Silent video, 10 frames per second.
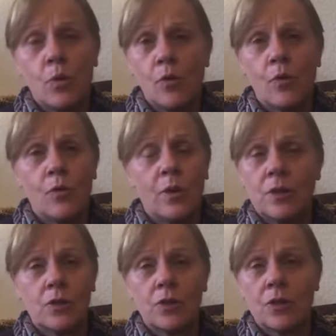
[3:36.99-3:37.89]
port,
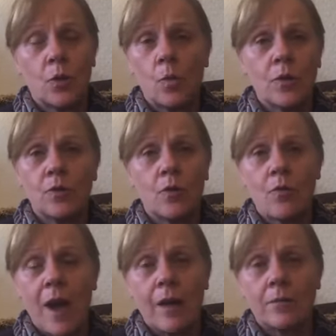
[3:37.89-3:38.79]
it's just going to wander
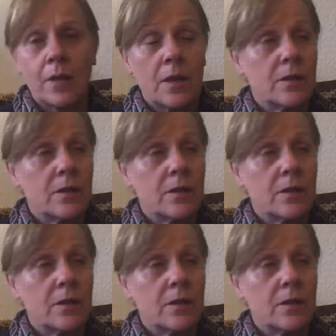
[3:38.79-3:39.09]
around.